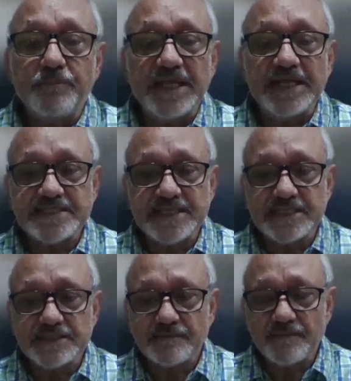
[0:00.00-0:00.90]

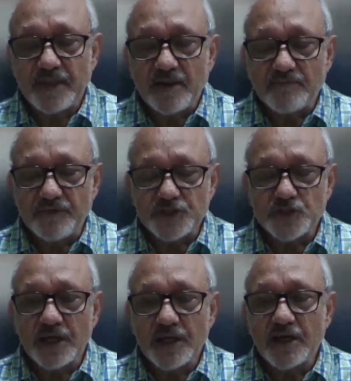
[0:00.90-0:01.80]
places,
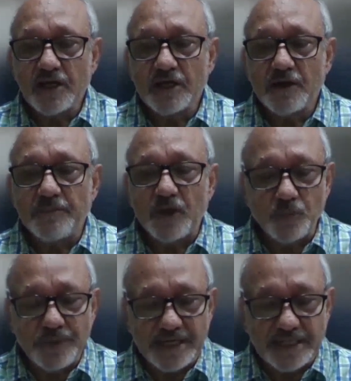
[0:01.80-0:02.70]
visual
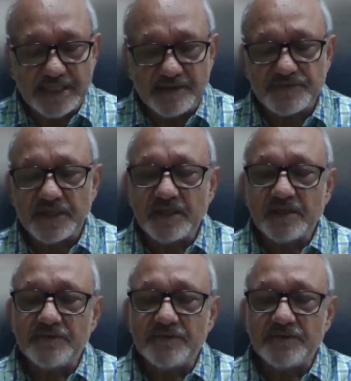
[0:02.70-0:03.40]
manipulatives,